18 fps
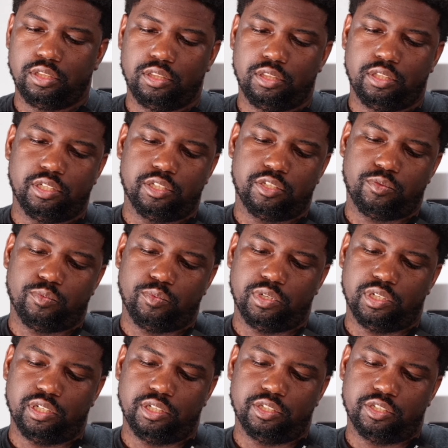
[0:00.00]
this
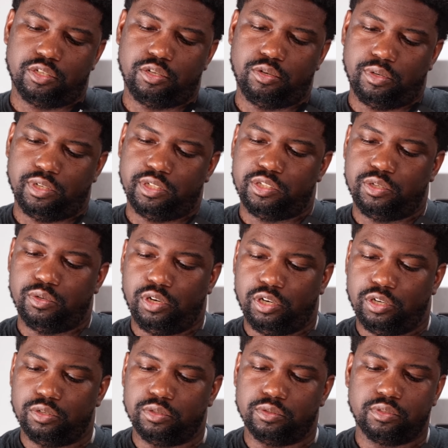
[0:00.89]
one is going to
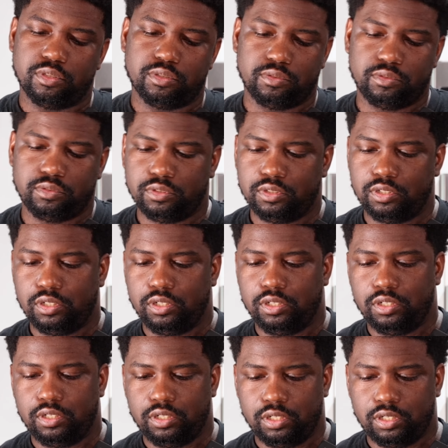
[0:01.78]
hold
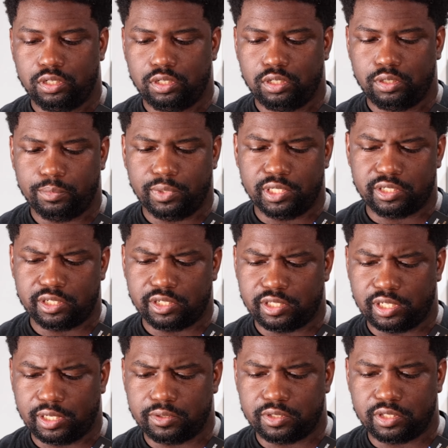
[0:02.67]
a bunch of the
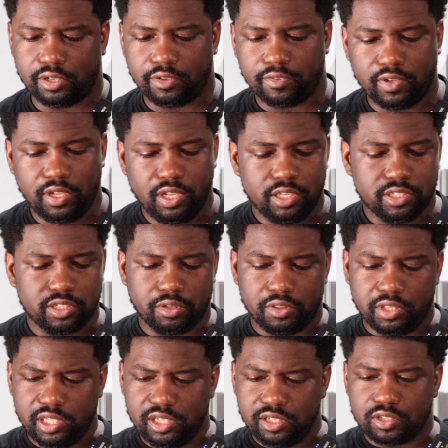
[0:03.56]
same stuff. So
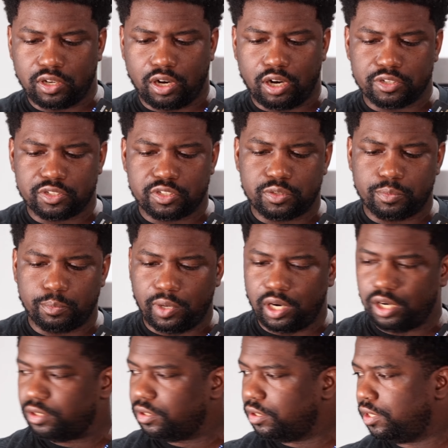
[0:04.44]
these are
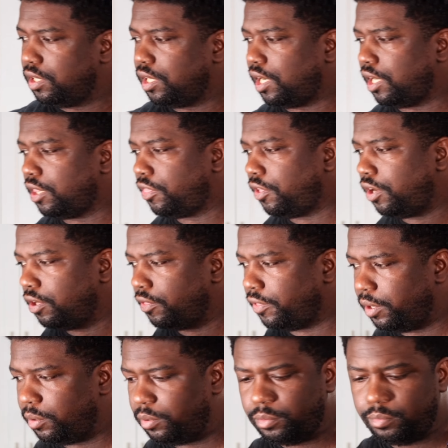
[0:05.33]
smaller than I thought
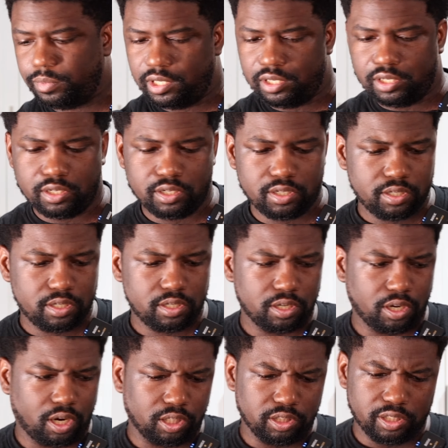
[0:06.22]
they would be.
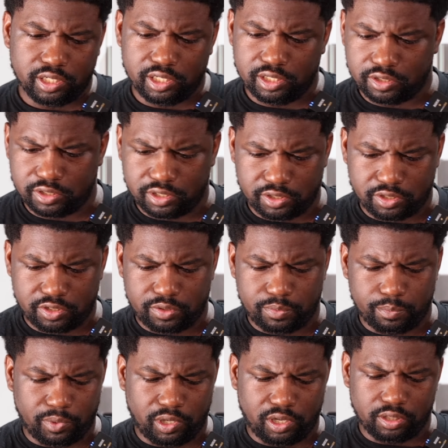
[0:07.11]
All of these are just
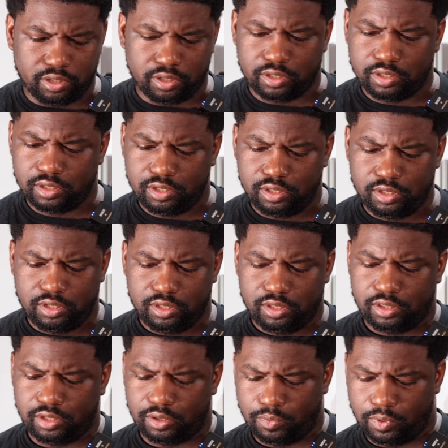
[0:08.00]
smaller
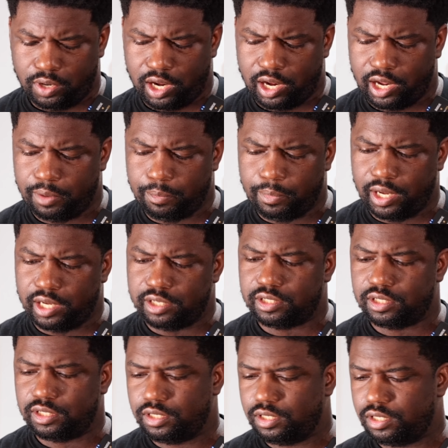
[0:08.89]
than what I
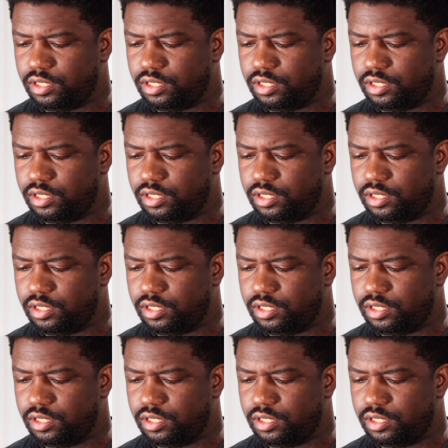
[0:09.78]
imagined,